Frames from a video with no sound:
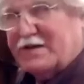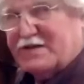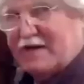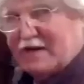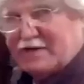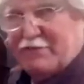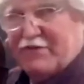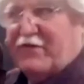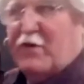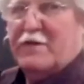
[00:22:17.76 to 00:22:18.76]
and actually
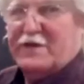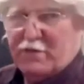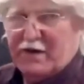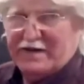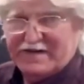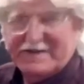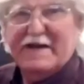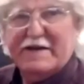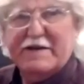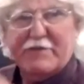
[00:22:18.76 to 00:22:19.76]
performance wise, it's not a
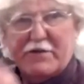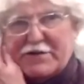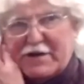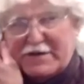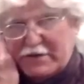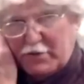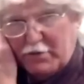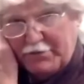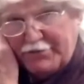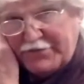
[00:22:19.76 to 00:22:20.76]
difficult thing to do.
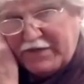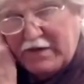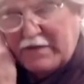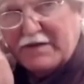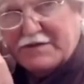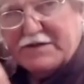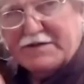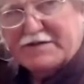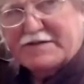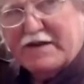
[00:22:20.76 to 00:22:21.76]
This will just
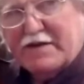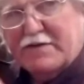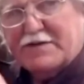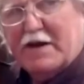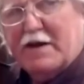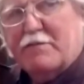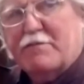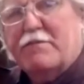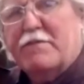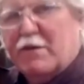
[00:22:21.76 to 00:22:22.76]
take you time
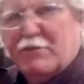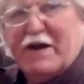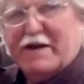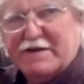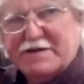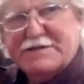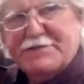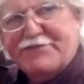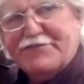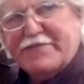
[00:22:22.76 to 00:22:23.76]
and practice.
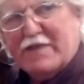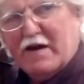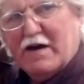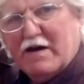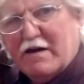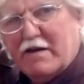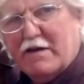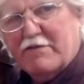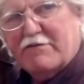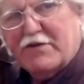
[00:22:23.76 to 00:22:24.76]
Even
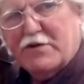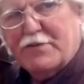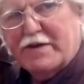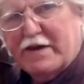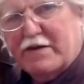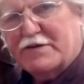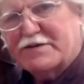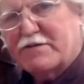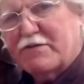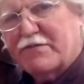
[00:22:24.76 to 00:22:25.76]
for you beginners
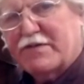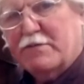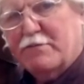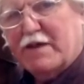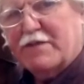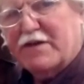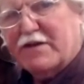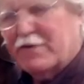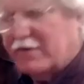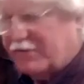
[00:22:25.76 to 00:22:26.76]
who may think you're